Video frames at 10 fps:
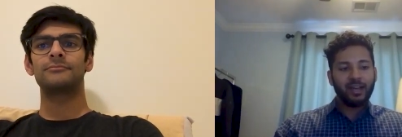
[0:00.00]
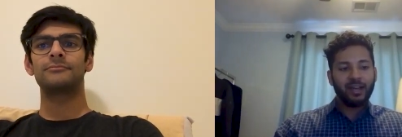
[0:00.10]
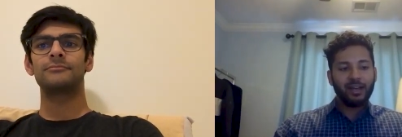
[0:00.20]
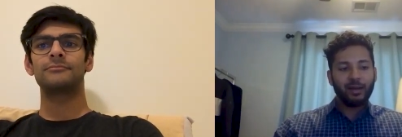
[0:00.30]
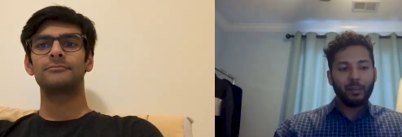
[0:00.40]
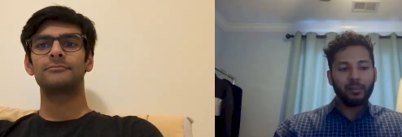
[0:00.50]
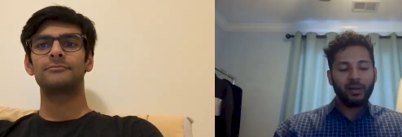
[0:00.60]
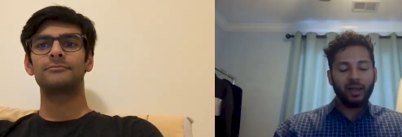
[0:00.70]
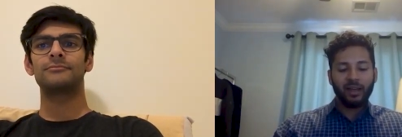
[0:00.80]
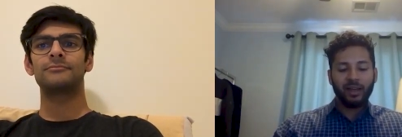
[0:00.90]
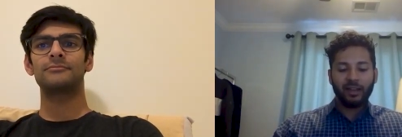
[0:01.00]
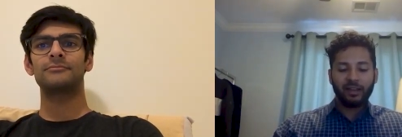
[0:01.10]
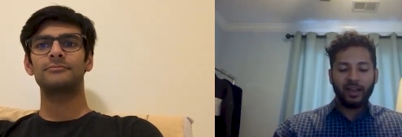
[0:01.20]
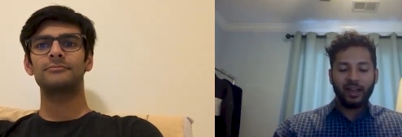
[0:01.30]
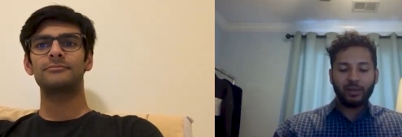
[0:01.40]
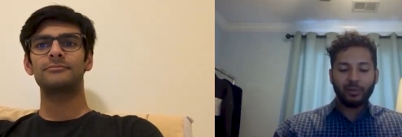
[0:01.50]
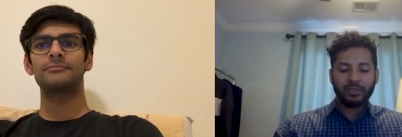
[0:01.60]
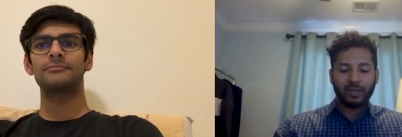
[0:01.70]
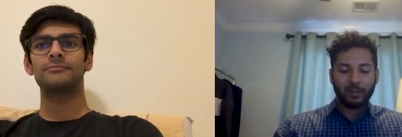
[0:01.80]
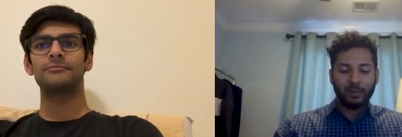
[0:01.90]
Speaker 1: um, uh, I know we
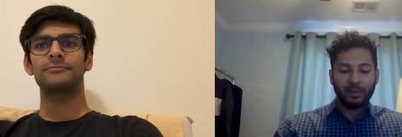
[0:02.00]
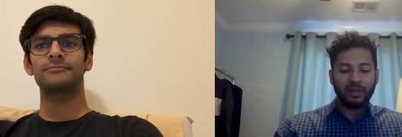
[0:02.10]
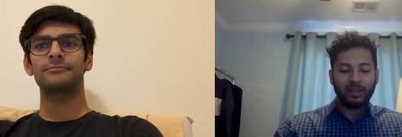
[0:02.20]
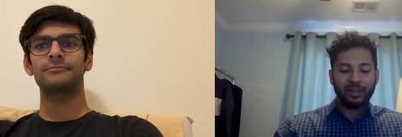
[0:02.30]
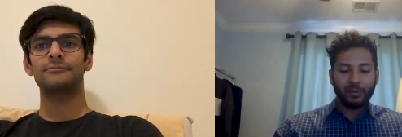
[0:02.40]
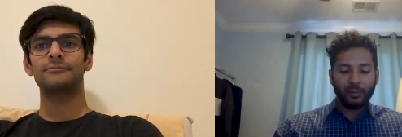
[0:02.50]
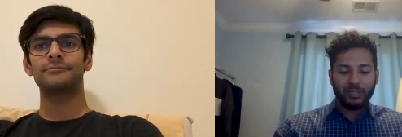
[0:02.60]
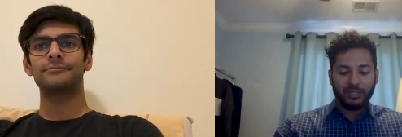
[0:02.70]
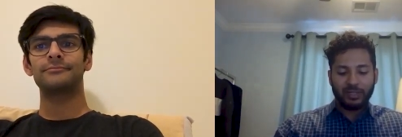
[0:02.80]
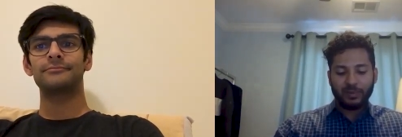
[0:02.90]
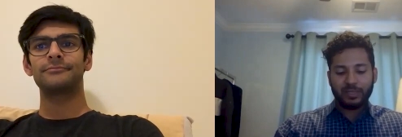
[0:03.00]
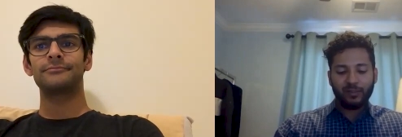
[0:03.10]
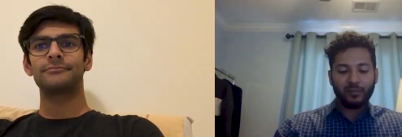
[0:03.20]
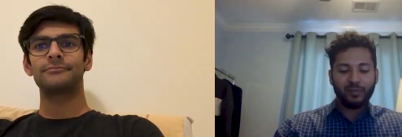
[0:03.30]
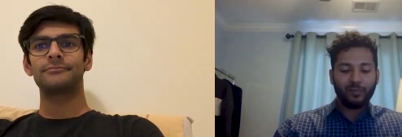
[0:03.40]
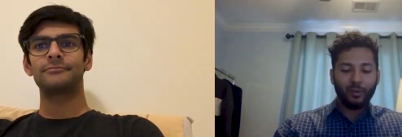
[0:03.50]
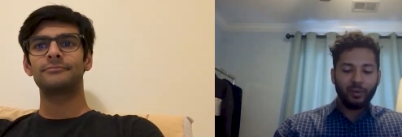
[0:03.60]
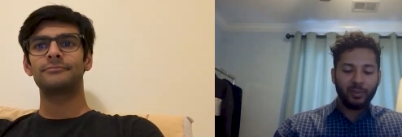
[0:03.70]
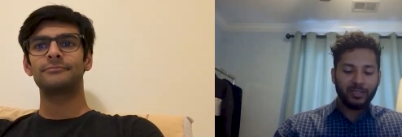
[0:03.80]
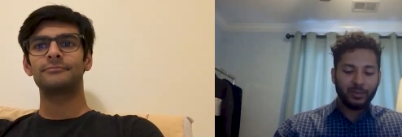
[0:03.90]
talked about uh, relationship stuff
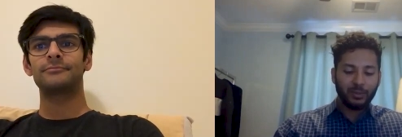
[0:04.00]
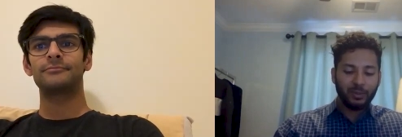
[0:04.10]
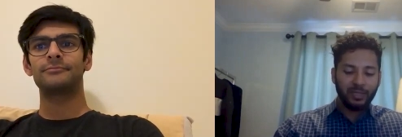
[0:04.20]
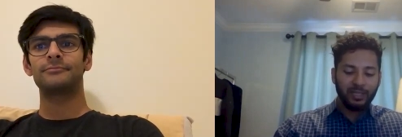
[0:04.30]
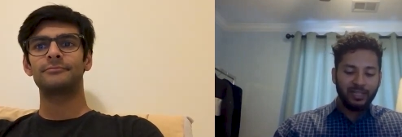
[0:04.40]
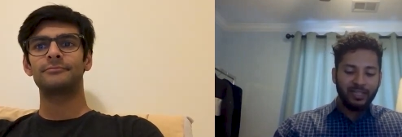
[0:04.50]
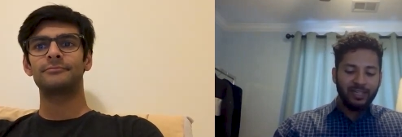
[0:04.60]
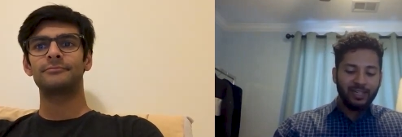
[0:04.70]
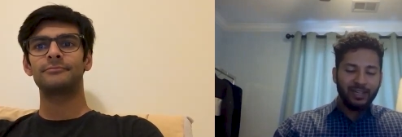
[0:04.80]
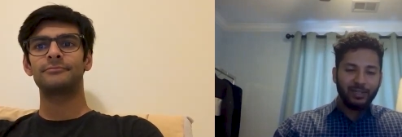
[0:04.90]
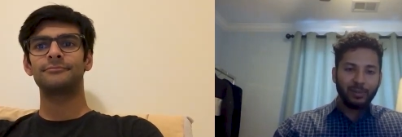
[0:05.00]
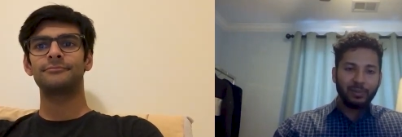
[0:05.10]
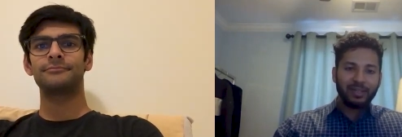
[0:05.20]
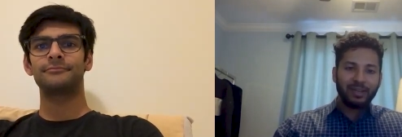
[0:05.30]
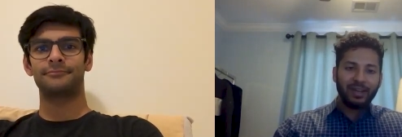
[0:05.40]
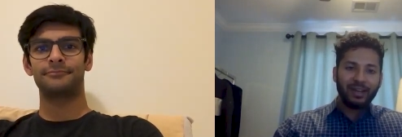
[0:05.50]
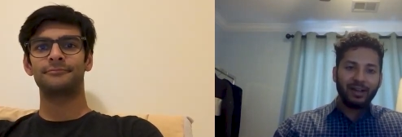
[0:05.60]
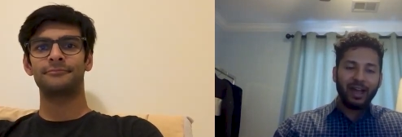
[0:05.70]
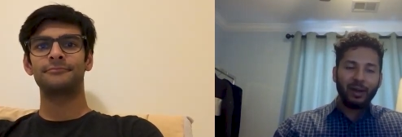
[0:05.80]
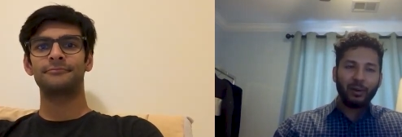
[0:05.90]
before med school a little bit.
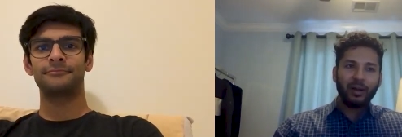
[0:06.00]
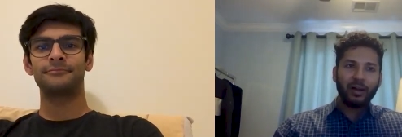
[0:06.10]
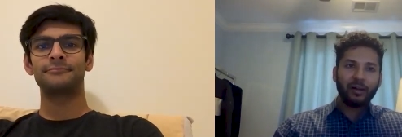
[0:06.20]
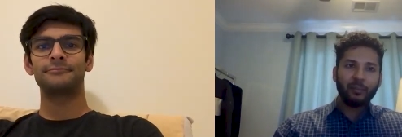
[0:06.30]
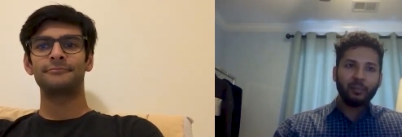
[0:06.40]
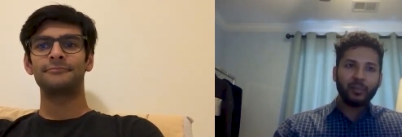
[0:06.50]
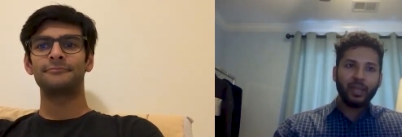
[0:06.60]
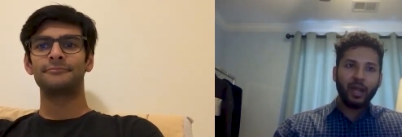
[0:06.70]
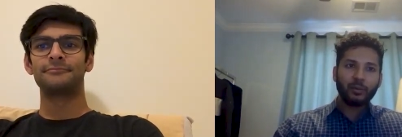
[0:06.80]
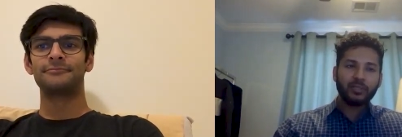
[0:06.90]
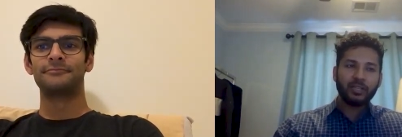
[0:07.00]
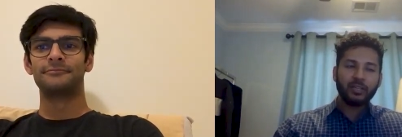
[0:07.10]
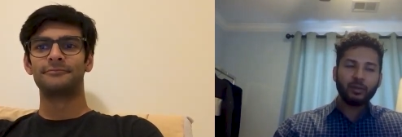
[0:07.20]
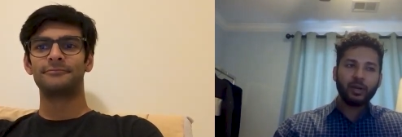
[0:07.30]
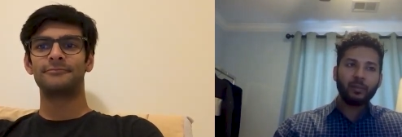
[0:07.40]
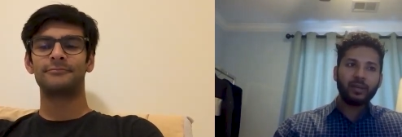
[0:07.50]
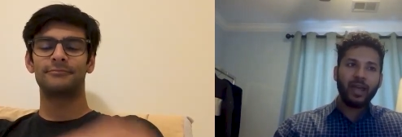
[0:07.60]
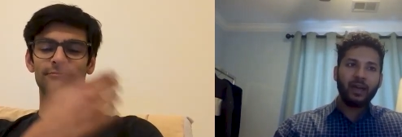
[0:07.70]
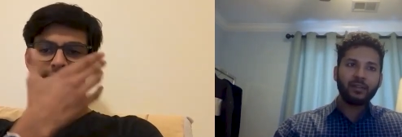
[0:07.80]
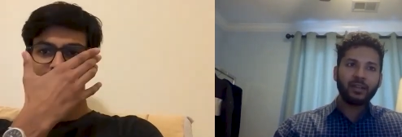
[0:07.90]
Uh, how um, how is, do you
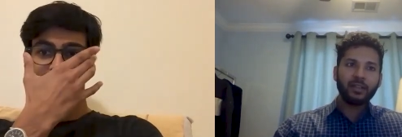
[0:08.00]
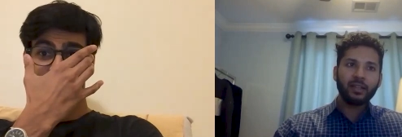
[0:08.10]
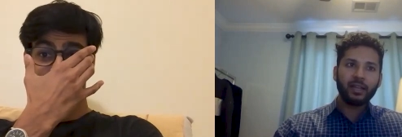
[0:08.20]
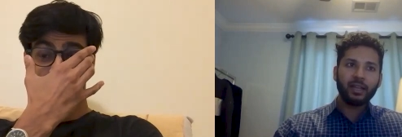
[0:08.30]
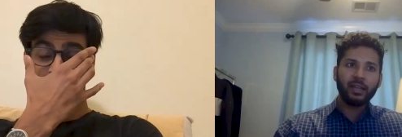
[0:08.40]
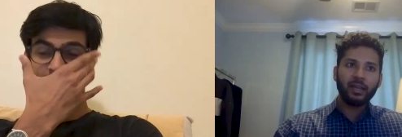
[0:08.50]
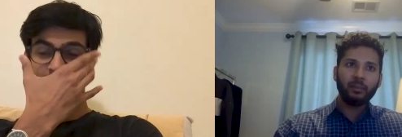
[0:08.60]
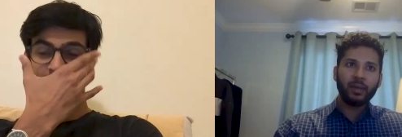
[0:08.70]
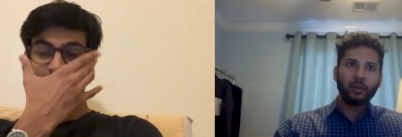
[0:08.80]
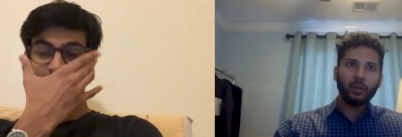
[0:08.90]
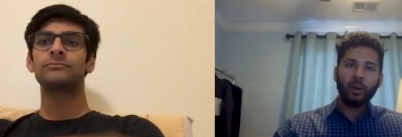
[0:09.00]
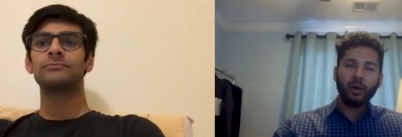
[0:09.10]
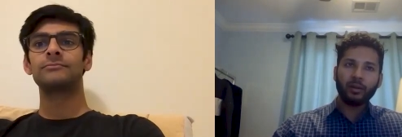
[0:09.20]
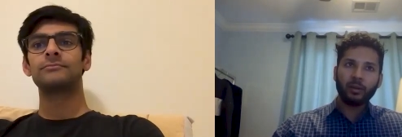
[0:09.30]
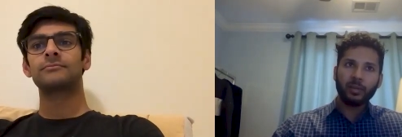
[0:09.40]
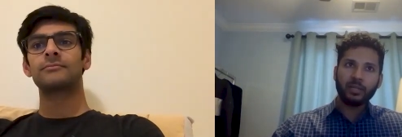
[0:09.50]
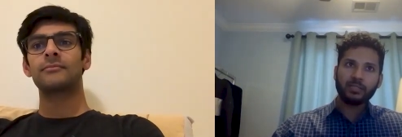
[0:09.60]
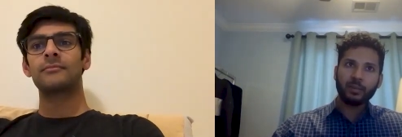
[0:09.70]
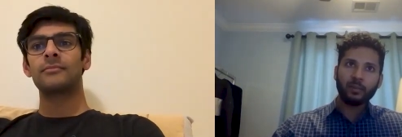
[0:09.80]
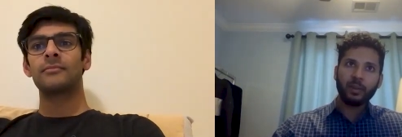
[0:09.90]
recommend having like a, a, medical partner?
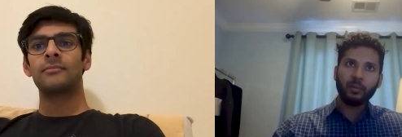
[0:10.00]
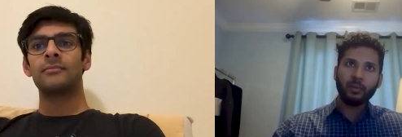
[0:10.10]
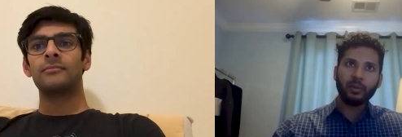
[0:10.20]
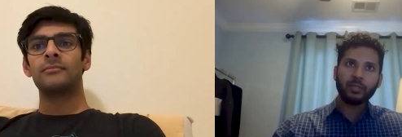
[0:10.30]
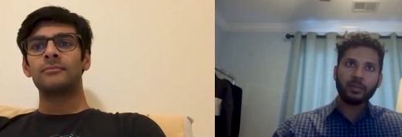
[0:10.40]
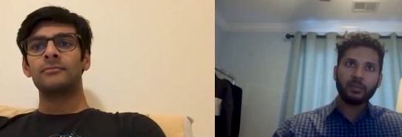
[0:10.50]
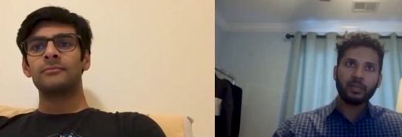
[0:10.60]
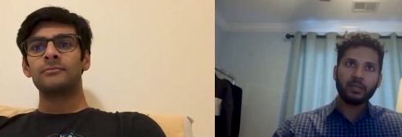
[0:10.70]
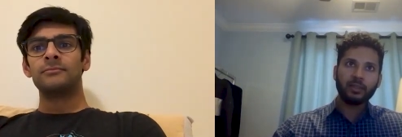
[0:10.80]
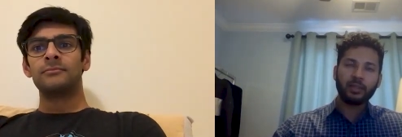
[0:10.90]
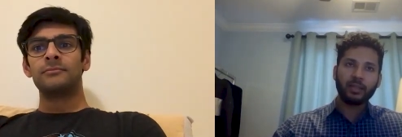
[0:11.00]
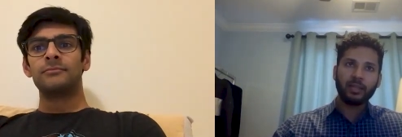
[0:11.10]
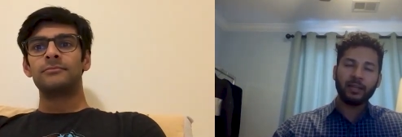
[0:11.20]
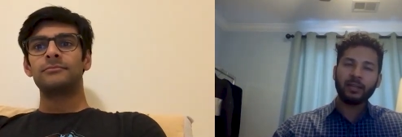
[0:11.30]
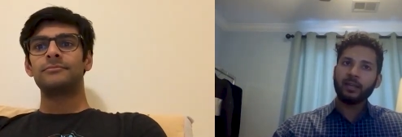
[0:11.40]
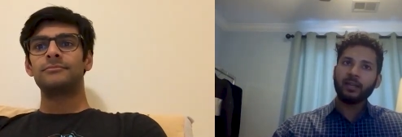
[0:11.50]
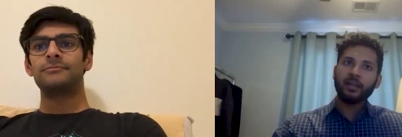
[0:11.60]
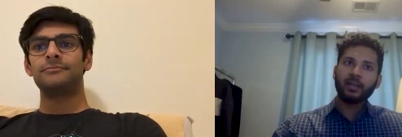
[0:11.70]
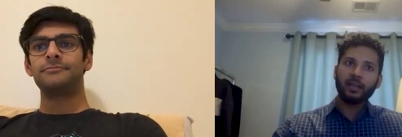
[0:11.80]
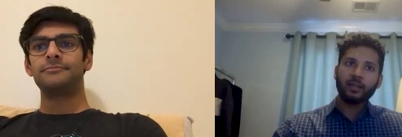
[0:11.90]
Because some people seem to think that
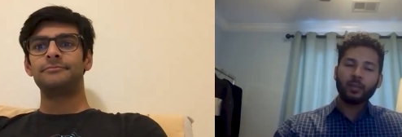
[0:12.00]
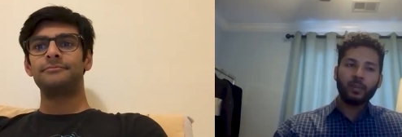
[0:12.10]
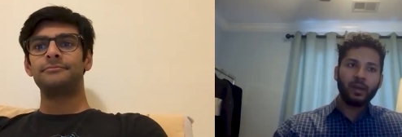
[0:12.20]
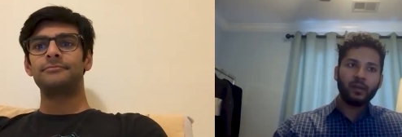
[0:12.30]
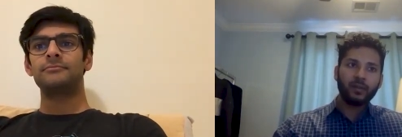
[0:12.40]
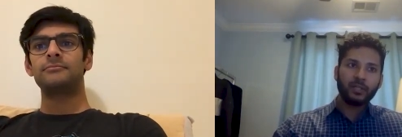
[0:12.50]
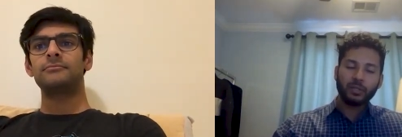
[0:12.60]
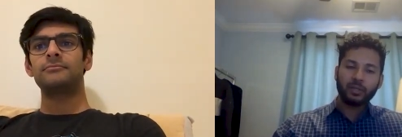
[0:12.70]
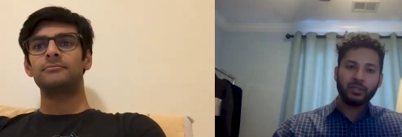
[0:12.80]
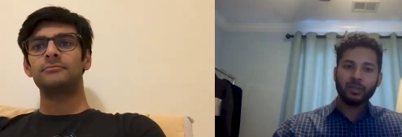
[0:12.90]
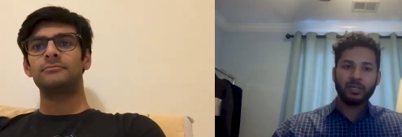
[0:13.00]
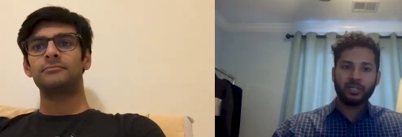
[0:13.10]
it could be beneficial because you can